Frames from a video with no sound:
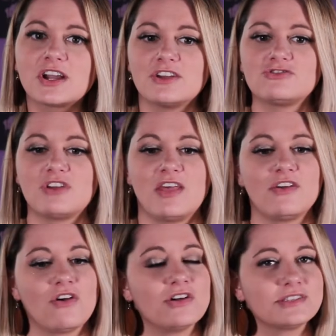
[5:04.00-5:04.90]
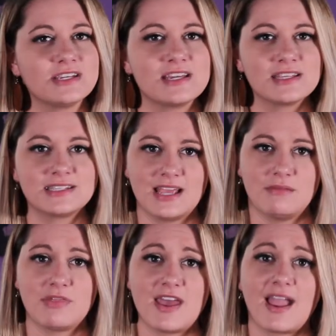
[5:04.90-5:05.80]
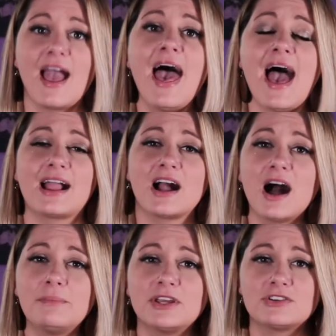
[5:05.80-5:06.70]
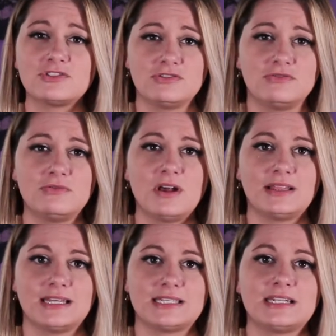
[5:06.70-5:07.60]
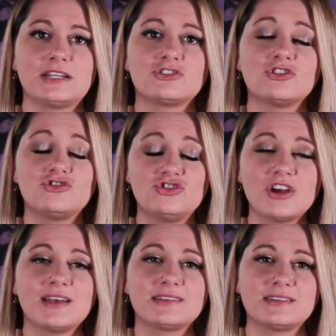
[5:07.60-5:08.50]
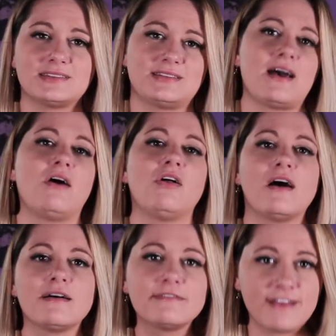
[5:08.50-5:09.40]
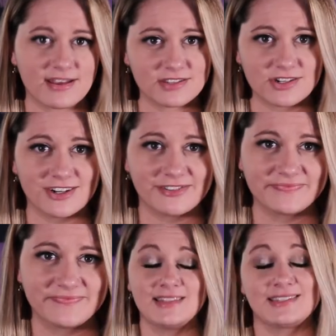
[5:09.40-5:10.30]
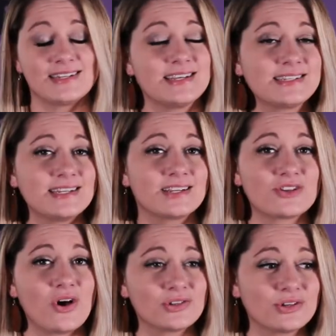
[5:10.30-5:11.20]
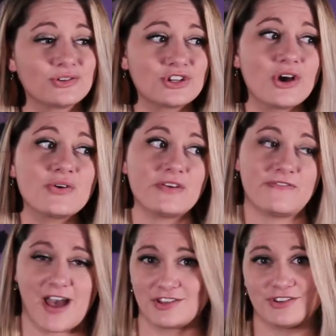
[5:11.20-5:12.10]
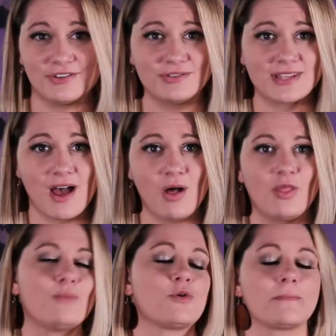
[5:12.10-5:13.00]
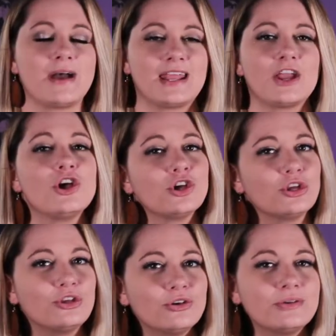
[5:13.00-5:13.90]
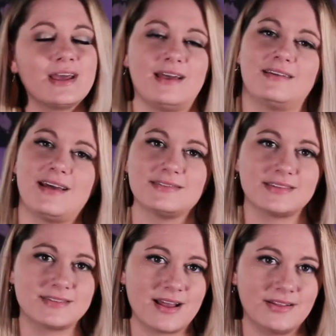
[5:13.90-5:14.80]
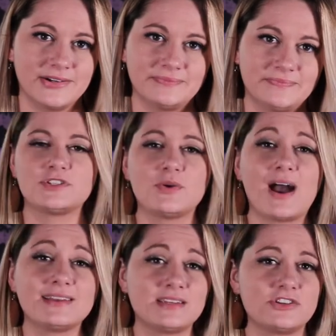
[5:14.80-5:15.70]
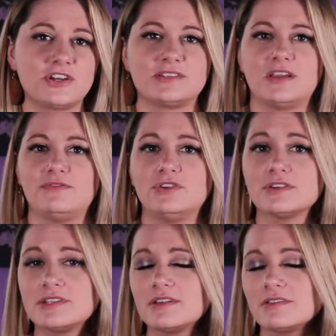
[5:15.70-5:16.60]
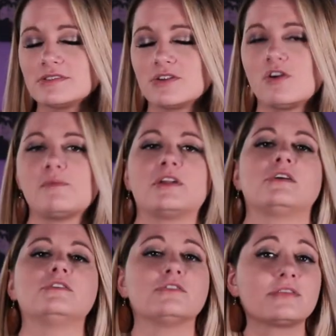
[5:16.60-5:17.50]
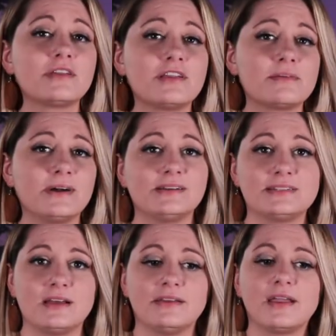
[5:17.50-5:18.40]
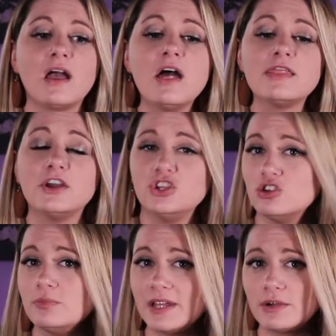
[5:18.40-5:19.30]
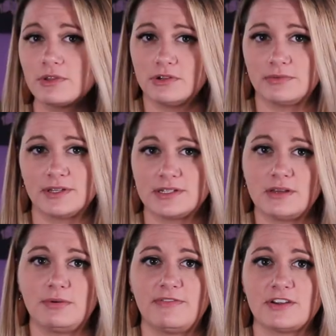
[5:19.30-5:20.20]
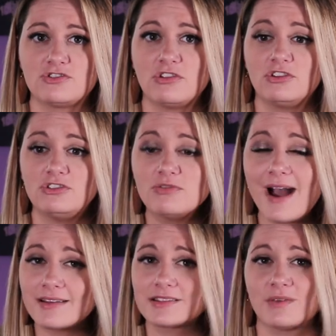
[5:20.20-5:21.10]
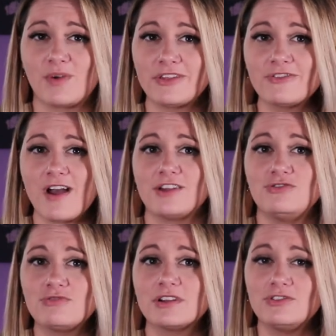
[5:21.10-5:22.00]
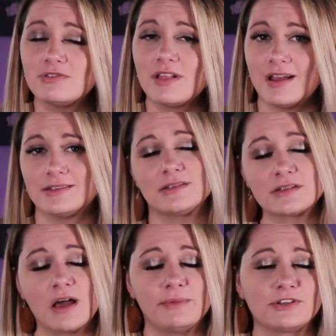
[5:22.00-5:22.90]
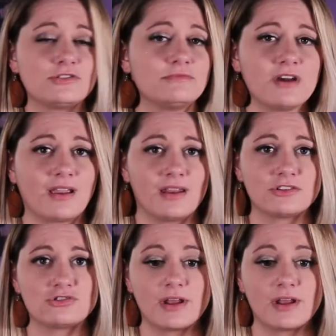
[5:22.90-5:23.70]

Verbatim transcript: the country, and they're all seeing the same thing. And coming soon listings just sell faster. And statistics also show the faster you sell, the more money UNET as a seller. So I suggest if you're sitting there as a homeowner and you're thinking about selling, that you meet with your real estate professional and you ask them whether or not you can utilize this coming soon marketing